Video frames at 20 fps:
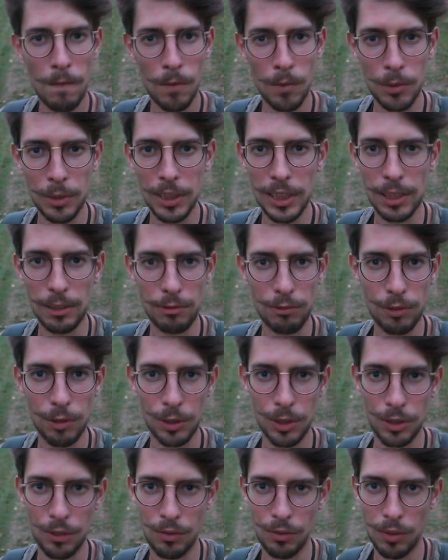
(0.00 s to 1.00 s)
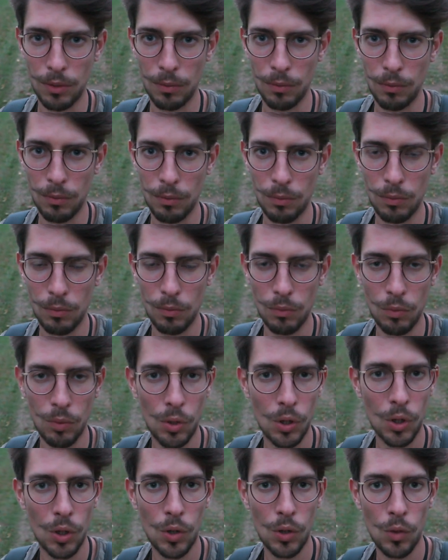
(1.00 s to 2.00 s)
really unfolded from
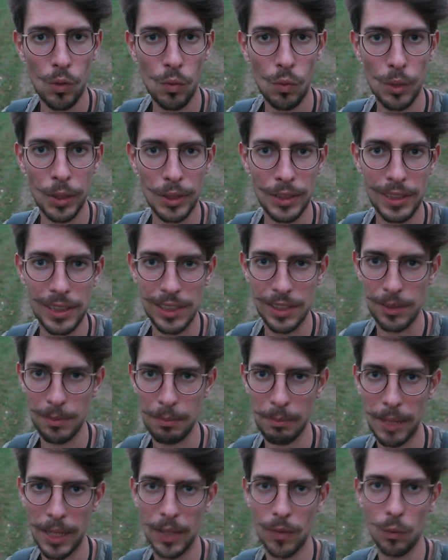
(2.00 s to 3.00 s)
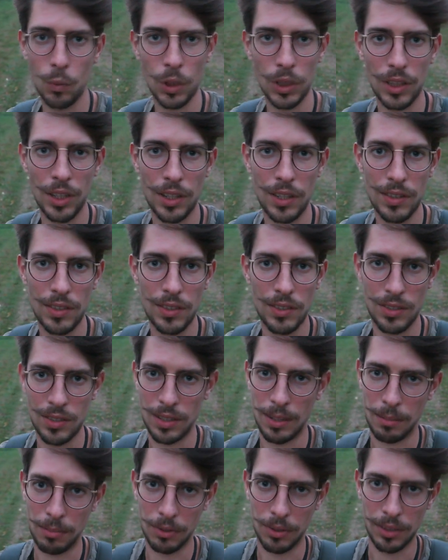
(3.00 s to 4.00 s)
what these men wanted
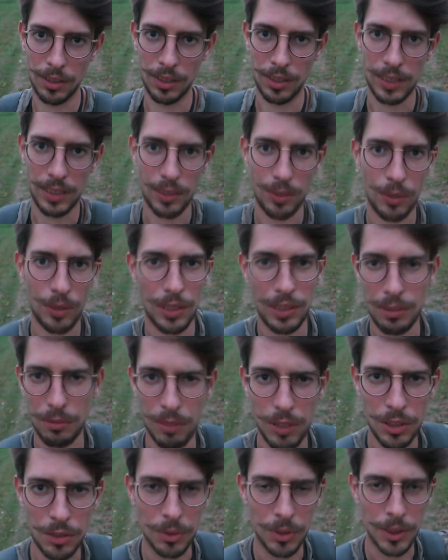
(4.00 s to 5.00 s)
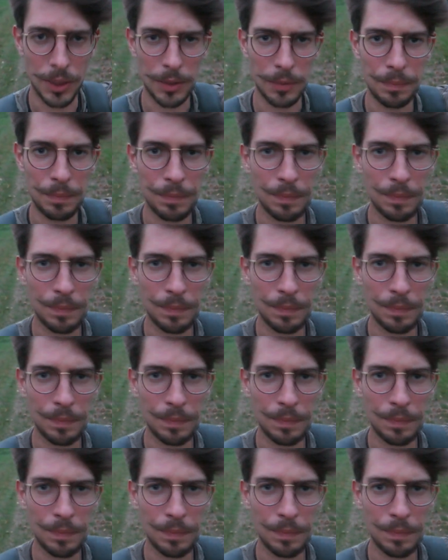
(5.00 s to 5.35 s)
separately or individually.